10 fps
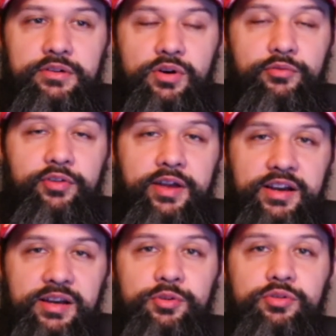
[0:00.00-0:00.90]
Hopefully I
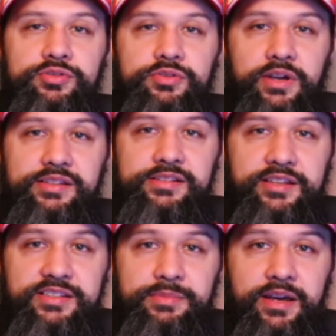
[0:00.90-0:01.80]
come across you guys in
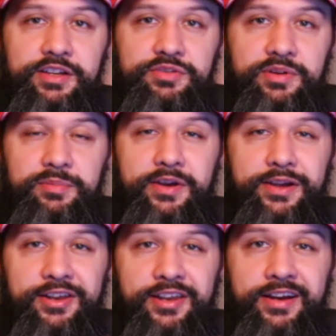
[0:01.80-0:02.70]
Leaf Smash when I'm playing
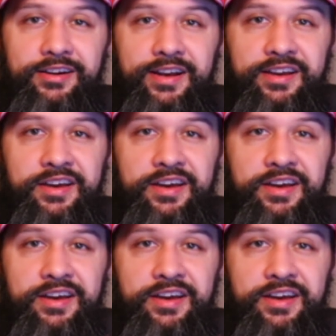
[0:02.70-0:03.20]
online, alright?